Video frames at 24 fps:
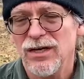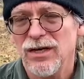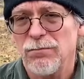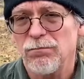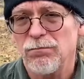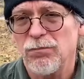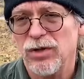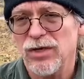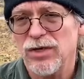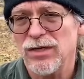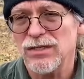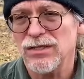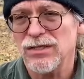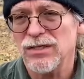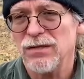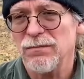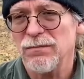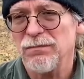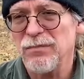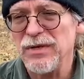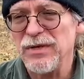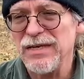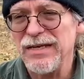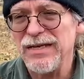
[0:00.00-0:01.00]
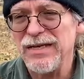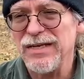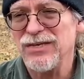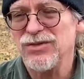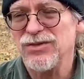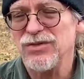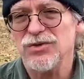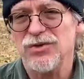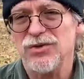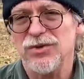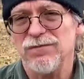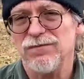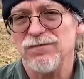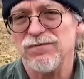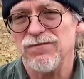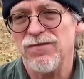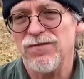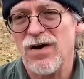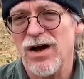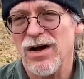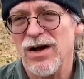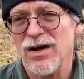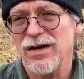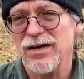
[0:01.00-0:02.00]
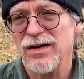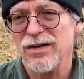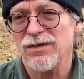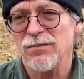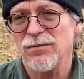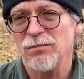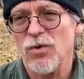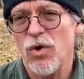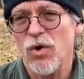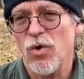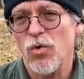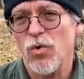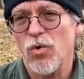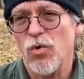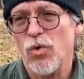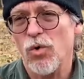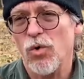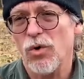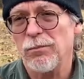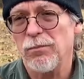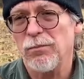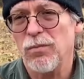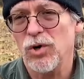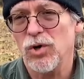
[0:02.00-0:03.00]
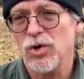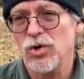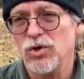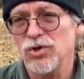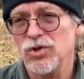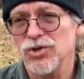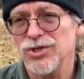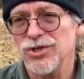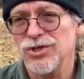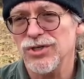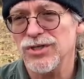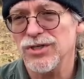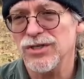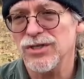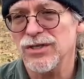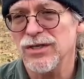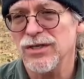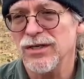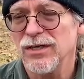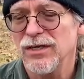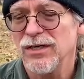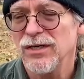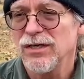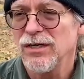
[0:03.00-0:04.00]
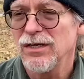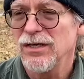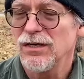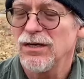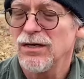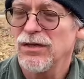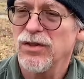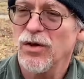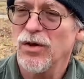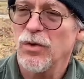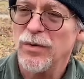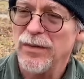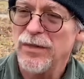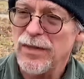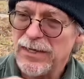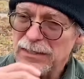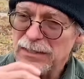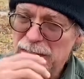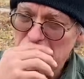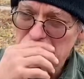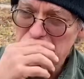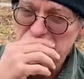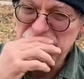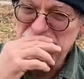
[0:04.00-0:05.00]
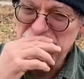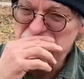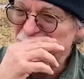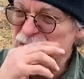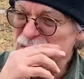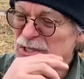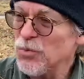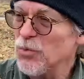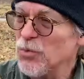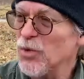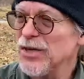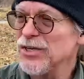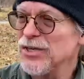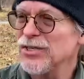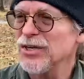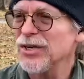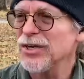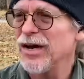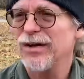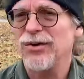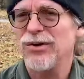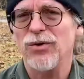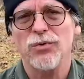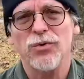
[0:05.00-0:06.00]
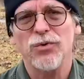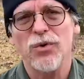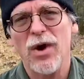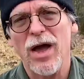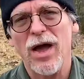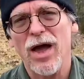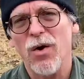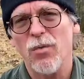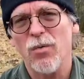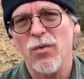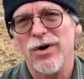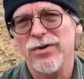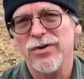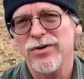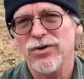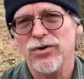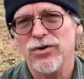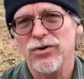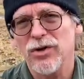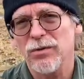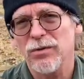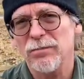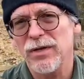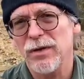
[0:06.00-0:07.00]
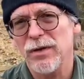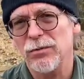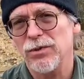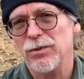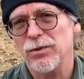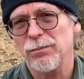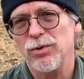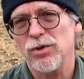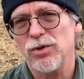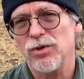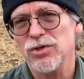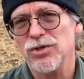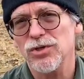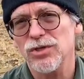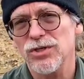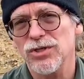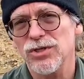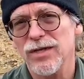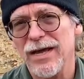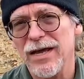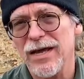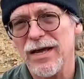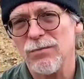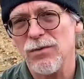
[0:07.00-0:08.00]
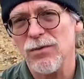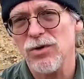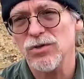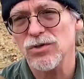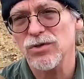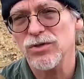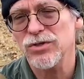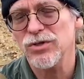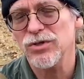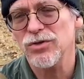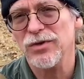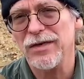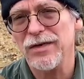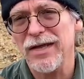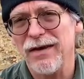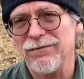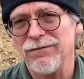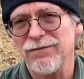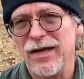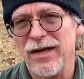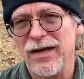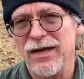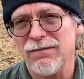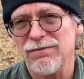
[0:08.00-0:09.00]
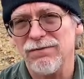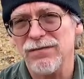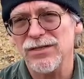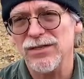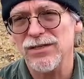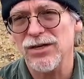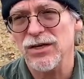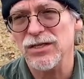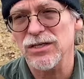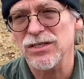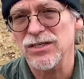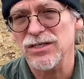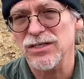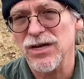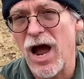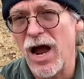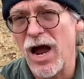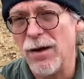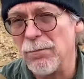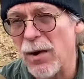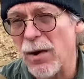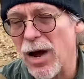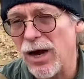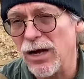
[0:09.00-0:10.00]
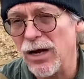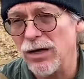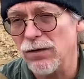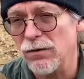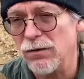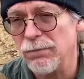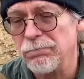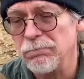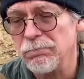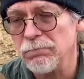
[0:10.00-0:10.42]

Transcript: plus be easier to find or purchase. Though in that type of situation, I don't know how well you're going to be able to purchase ammo, so you're going to have this on stockpile.